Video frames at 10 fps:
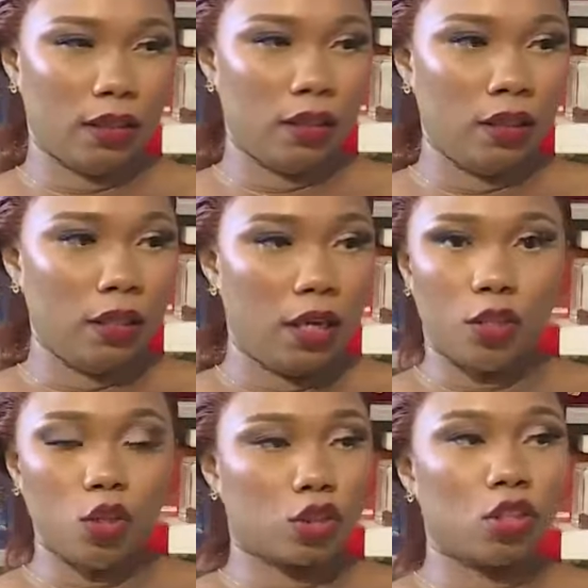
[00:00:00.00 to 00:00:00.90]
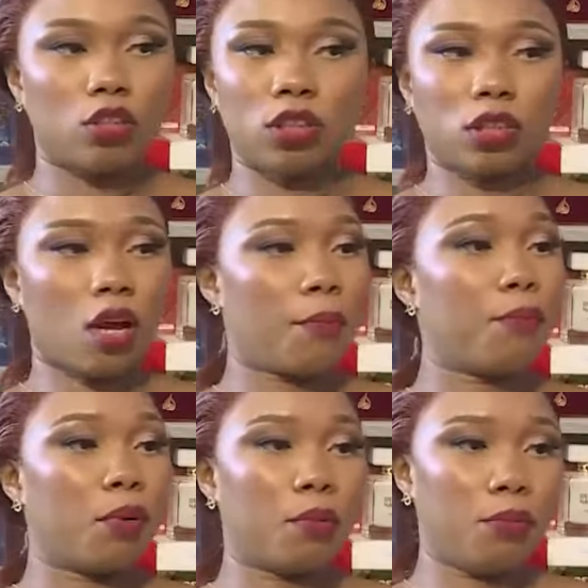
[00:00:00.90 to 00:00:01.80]
Mm. It does not just come
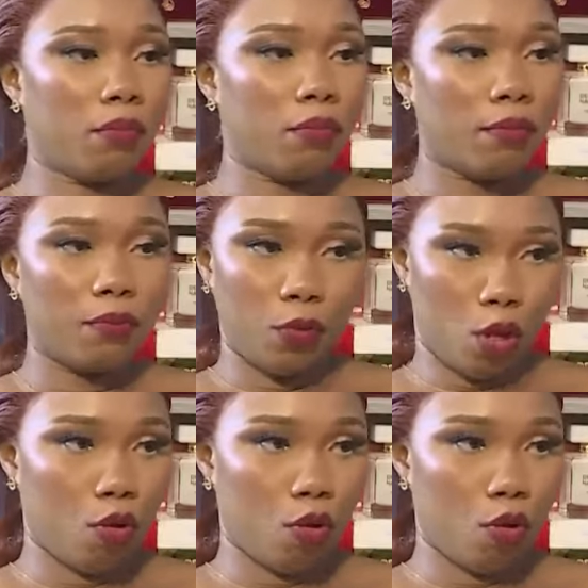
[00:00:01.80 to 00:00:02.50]
boom. Okay.